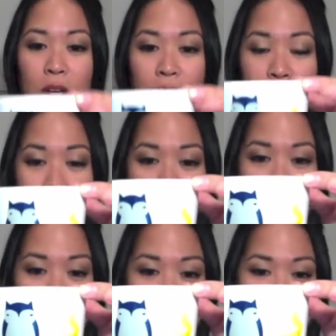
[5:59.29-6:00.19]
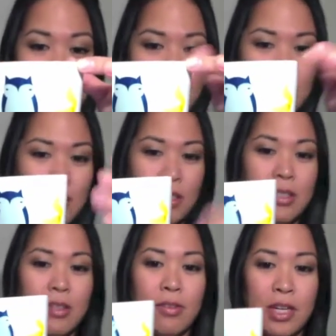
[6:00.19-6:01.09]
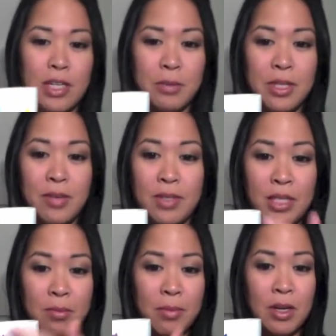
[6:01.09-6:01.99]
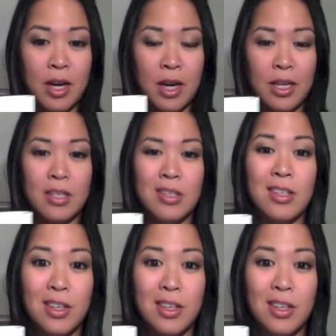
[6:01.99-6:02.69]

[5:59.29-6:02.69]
this is my tea. Yes, a fashionable David's tea mug. I need a